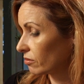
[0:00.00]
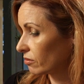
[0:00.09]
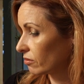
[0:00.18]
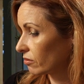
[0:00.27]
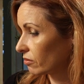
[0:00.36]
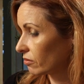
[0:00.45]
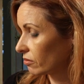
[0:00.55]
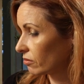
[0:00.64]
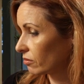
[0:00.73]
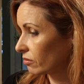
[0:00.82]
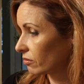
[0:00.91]

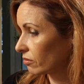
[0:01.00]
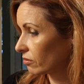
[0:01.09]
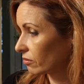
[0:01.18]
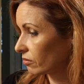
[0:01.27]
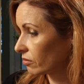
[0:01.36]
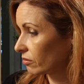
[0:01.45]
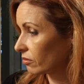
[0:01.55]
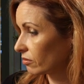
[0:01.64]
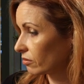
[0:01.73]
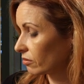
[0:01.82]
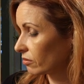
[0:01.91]

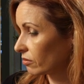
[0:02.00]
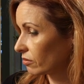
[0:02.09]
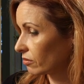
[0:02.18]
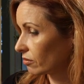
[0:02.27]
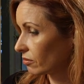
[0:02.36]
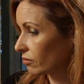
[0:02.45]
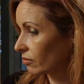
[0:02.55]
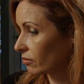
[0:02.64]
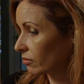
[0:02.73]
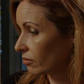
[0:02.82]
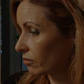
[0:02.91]
This person isn't speaking.